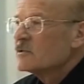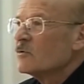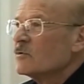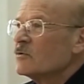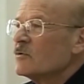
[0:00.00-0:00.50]

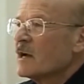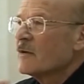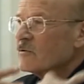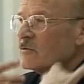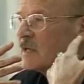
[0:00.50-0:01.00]
So you
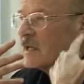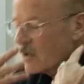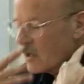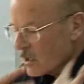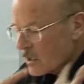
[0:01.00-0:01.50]
have to
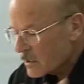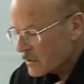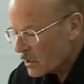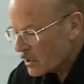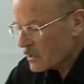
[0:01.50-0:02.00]
take
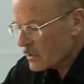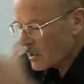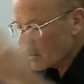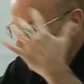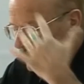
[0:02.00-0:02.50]

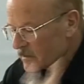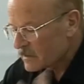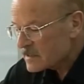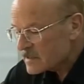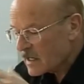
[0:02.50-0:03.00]
all
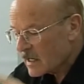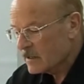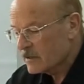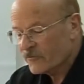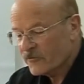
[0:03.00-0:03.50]
this
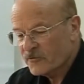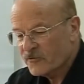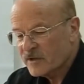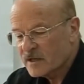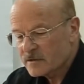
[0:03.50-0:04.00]
kind of
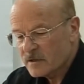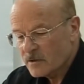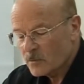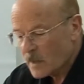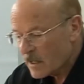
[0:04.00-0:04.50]
fear
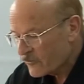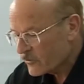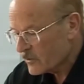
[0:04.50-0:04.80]
away